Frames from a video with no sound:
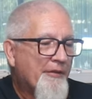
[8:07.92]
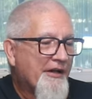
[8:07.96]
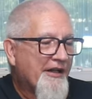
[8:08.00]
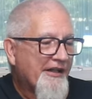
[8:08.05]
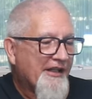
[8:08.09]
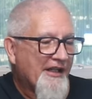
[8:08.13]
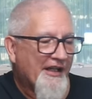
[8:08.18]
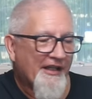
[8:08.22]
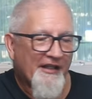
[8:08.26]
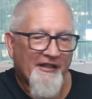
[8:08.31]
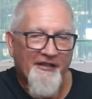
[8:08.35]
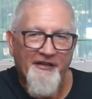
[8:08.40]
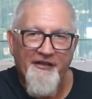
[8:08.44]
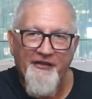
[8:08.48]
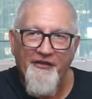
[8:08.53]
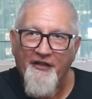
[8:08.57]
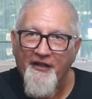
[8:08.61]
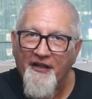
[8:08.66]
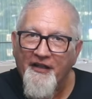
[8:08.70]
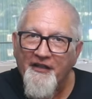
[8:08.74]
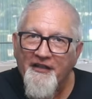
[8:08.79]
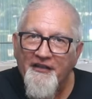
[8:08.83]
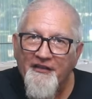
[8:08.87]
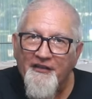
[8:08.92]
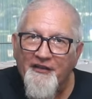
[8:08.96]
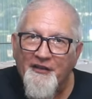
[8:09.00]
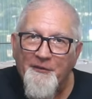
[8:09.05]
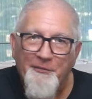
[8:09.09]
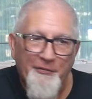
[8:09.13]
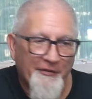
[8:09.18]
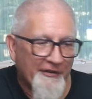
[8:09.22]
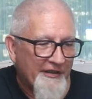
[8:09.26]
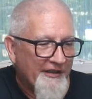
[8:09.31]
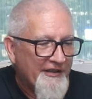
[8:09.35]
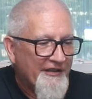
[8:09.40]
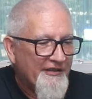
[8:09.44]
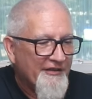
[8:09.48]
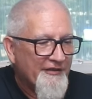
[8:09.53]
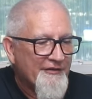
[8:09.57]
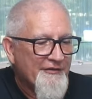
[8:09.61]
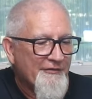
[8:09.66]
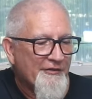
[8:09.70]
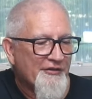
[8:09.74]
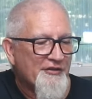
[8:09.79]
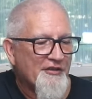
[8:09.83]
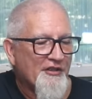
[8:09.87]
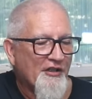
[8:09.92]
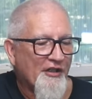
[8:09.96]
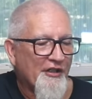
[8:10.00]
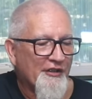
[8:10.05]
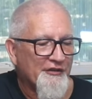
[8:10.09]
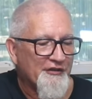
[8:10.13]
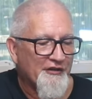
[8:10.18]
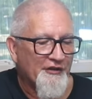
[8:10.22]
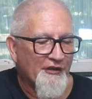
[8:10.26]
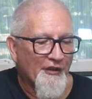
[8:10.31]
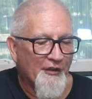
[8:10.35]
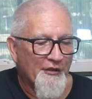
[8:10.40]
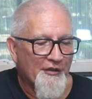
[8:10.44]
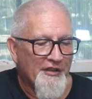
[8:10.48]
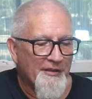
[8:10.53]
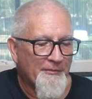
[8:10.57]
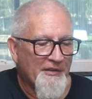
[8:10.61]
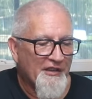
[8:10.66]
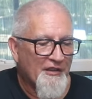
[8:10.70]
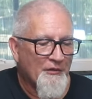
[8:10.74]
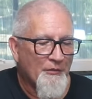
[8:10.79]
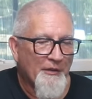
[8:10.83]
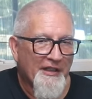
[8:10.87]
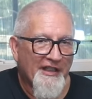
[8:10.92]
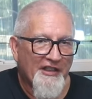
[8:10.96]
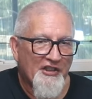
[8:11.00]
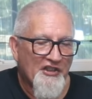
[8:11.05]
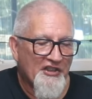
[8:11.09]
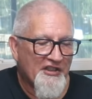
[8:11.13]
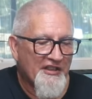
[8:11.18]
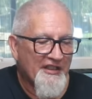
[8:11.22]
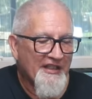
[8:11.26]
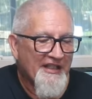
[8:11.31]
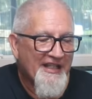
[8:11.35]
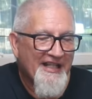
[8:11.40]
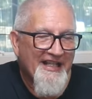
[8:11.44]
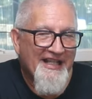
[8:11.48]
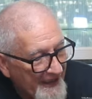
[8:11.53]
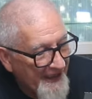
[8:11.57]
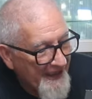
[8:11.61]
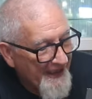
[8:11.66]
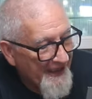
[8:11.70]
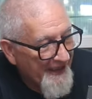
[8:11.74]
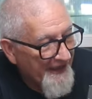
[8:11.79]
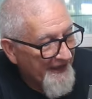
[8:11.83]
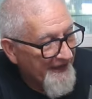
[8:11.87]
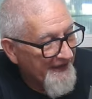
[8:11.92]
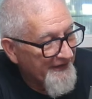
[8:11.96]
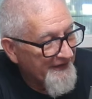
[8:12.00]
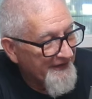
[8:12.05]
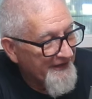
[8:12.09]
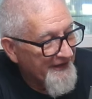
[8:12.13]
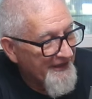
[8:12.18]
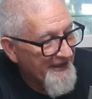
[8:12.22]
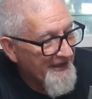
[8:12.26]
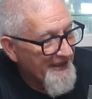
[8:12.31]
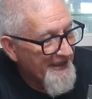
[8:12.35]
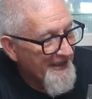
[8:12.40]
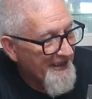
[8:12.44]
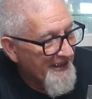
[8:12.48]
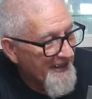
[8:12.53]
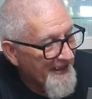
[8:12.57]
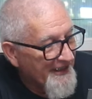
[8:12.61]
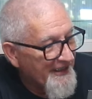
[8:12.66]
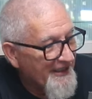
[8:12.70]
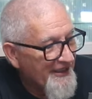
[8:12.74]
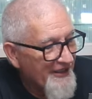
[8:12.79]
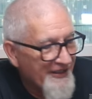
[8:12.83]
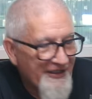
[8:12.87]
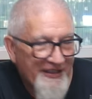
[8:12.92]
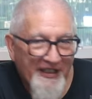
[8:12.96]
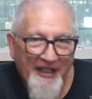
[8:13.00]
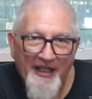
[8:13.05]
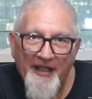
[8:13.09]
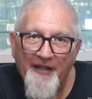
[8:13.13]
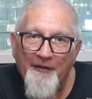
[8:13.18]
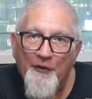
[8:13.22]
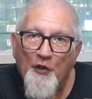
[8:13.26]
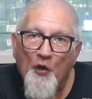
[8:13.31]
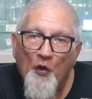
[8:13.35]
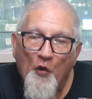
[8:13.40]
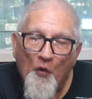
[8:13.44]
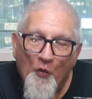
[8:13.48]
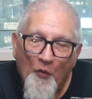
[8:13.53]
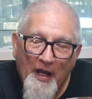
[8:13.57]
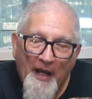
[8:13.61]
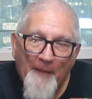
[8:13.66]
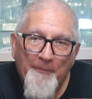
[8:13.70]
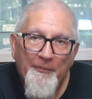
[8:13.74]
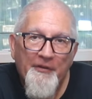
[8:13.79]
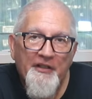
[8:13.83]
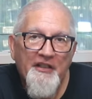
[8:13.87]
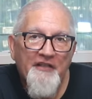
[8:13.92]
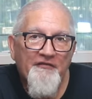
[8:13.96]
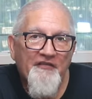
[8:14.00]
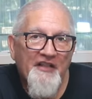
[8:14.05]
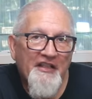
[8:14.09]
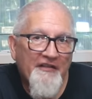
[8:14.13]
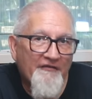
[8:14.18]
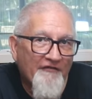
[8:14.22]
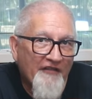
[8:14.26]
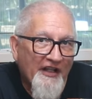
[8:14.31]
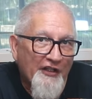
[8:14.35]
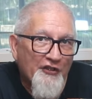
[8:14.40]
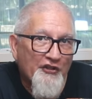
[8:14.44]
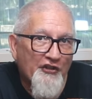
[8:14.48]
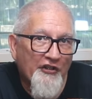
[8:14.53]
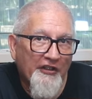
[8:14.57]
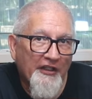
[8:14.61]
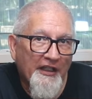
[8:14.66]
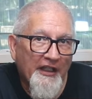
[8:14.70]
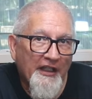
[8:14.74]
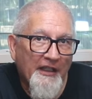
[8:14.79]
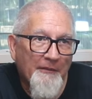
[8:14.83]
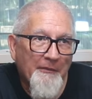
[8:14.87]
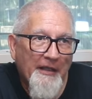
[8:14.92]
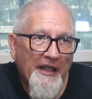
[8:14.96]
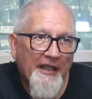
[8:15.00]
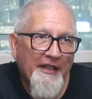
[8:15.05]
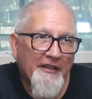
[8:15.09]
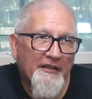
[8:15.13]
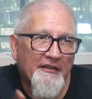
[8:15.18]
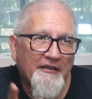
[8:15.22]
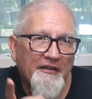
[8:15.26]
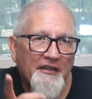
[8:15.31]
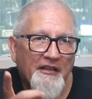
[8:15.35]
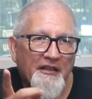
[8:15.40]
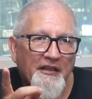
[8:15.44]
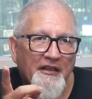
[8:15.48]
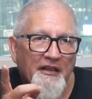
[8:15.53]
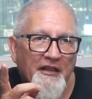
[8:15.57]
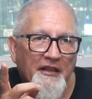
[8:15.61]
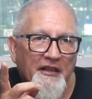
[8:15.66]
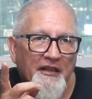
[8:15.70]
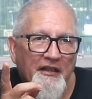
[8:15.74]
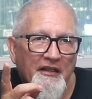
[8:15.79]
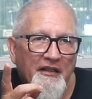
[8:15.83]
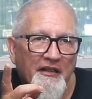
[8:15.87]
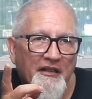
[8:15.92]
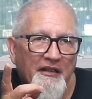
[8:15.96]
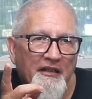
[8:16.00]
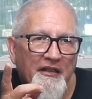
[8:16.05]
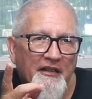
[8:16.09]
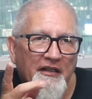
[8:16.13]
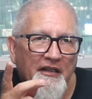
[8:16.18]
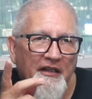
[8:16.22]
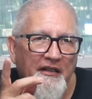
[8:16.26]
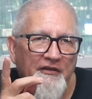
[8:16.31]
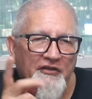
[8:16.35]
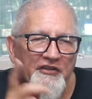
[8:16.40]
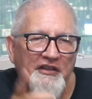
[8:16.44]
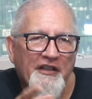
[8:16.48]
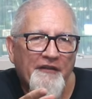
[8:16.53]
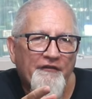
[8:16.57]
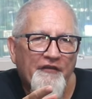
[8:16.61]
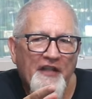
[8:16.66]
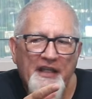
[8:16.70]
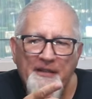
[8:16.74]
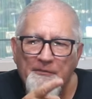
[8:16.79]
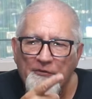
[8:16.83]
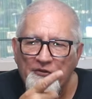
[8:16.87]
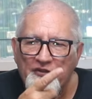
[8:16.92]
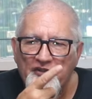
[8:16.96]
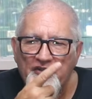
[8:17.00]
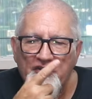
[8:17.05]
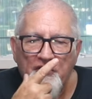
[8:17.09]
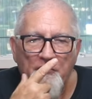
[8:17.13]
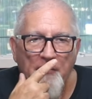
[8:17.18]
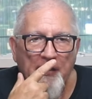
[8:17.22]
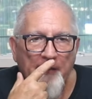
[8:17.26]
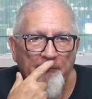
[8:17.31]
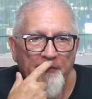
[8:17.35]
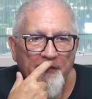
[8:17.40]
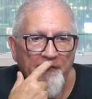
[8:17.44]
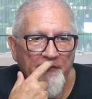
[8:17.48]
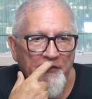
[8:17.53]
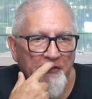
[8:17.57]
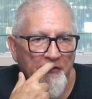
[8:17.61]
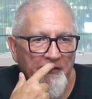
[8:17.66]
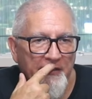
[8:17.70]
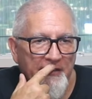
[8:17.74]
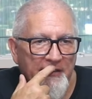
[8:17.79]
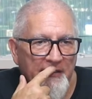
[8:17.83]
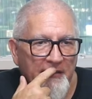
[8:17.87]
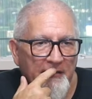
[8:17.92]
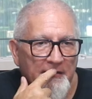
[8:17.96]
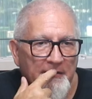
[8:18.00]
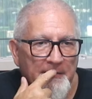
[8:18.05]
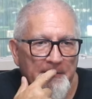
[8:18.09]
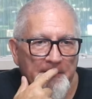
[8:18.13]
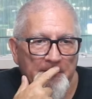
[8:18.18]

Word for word: but I thought it looked pretty cute. It's called Ghosts Betwixt, and it is a cooperative adventure game. And Stuffed Fables is cooperative too, isn't it?